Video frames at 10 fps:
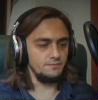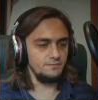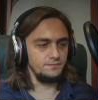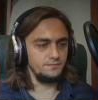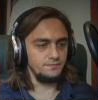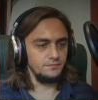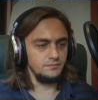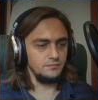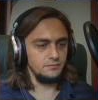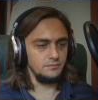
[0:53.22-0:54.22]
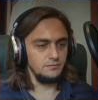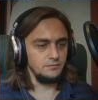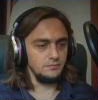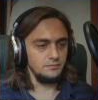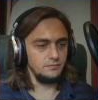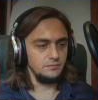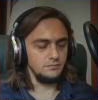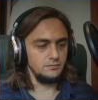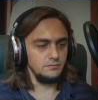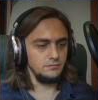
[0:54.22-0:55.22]

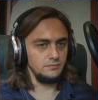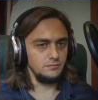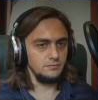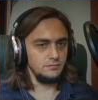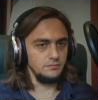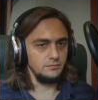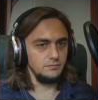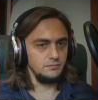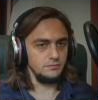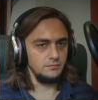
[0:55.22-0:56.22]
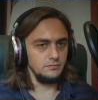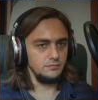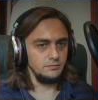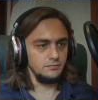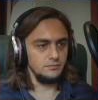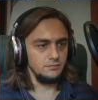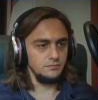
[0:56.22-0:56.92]
Nobody speaks.